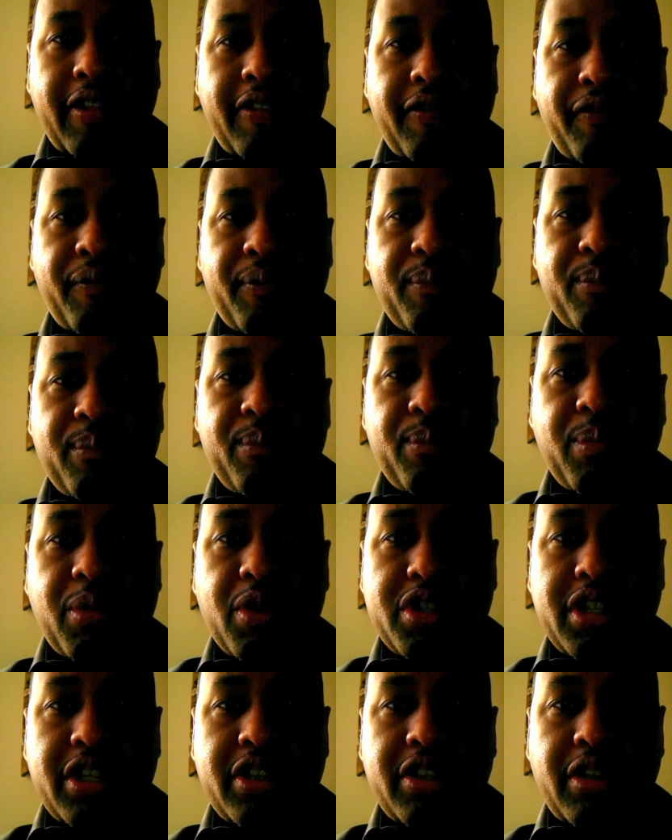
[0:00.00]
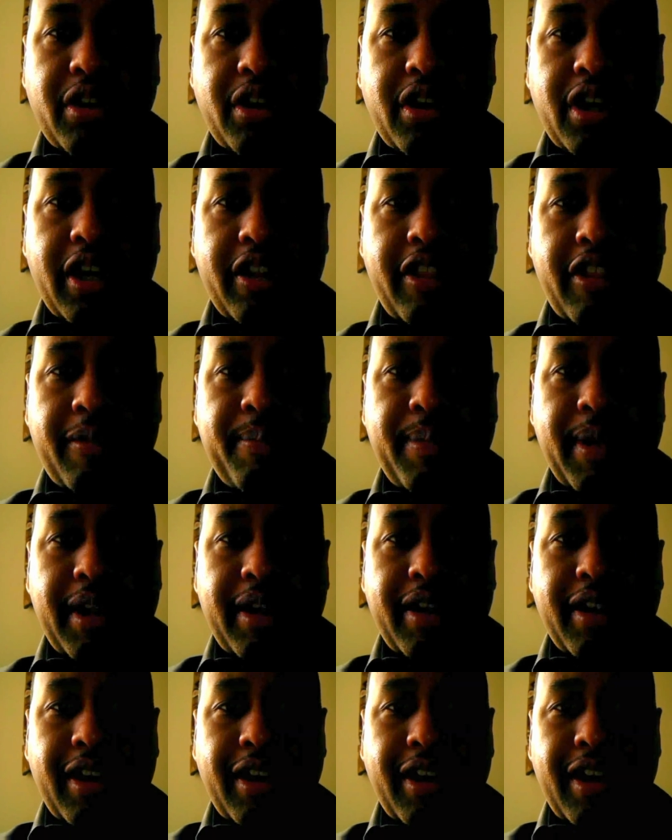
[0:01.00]
to cut spending and is
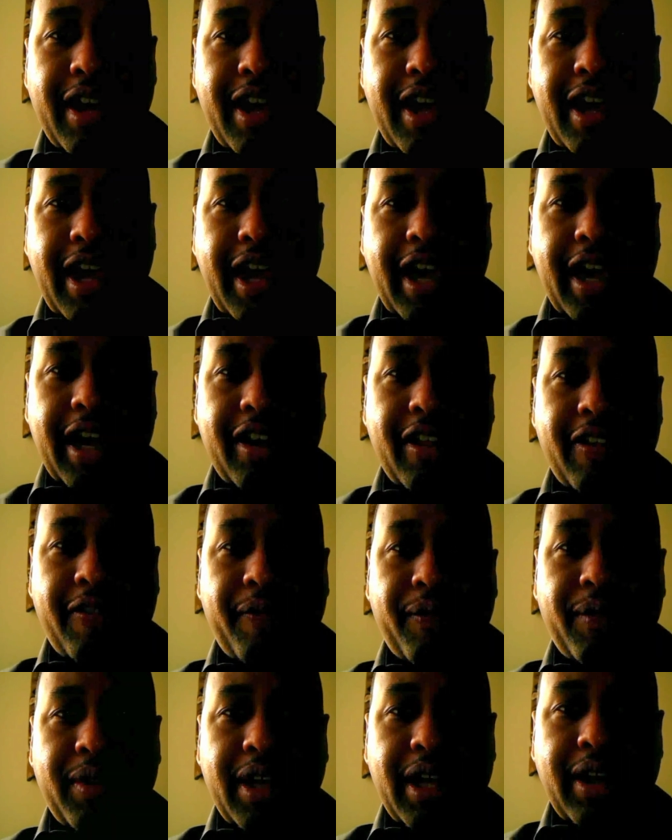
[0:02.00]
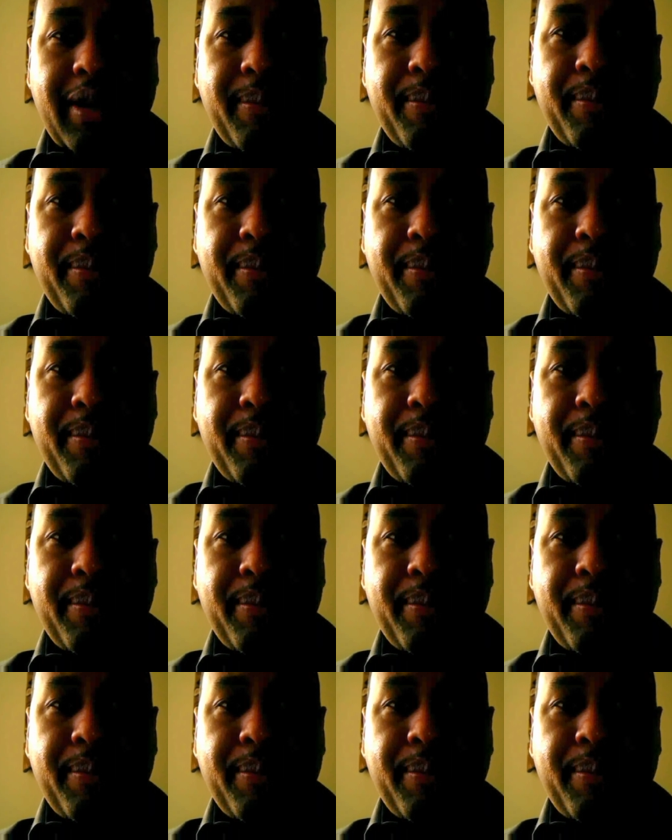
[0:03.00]
getting pushback from